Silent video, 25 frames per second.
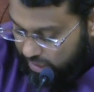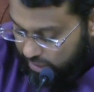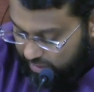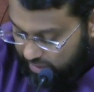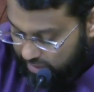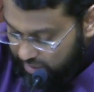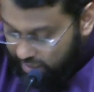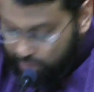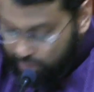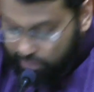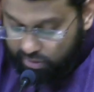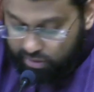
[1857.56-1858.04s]

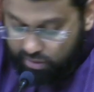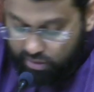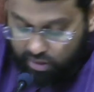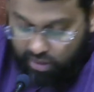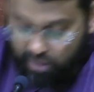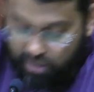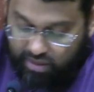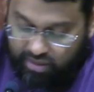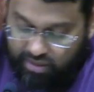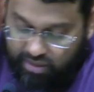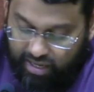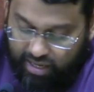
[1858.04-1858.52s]
Amr uh,
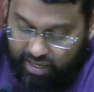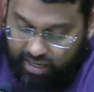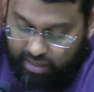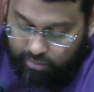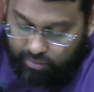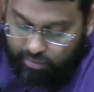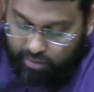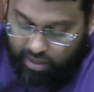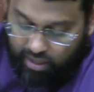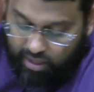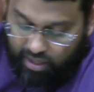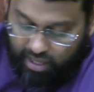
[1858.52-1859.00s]
came,
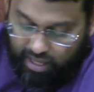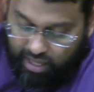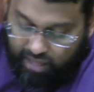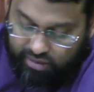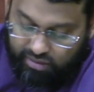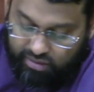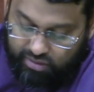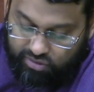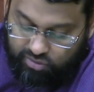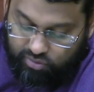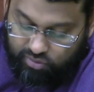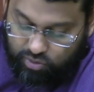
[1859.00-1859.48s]
and
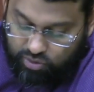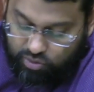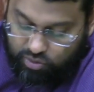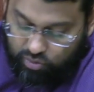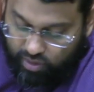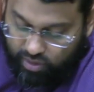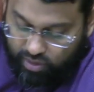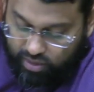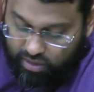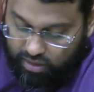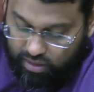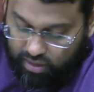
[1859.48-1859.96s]
this was
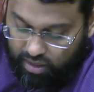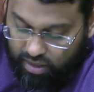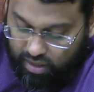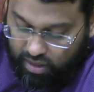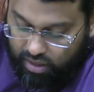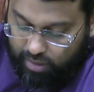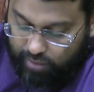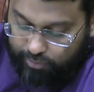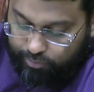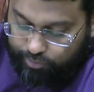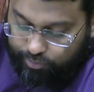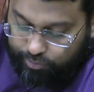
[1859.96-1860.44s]
when
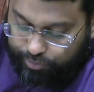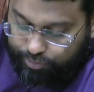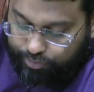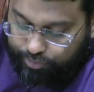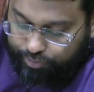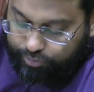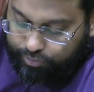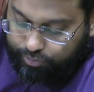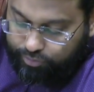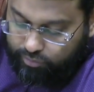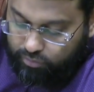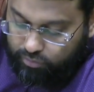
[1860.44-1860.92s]
um,
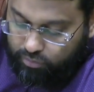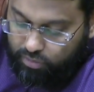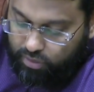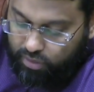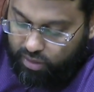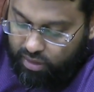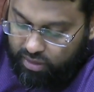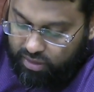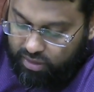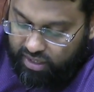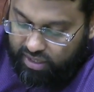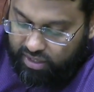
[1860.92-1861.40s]

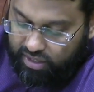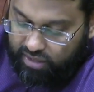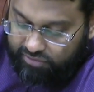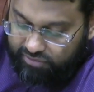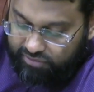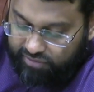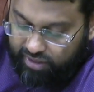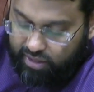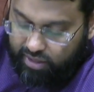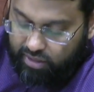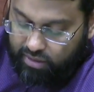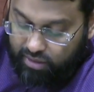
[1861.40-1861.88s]
they
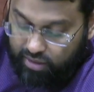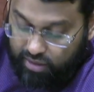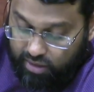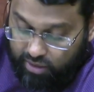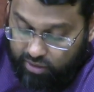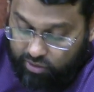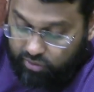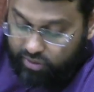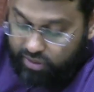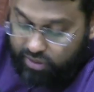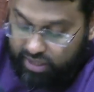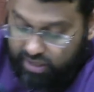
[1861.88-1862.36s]
finally
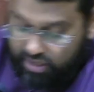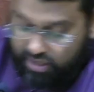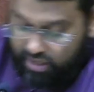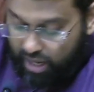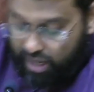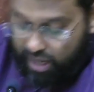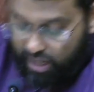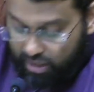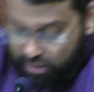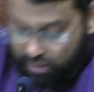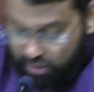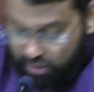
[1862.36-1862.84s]
agreed, and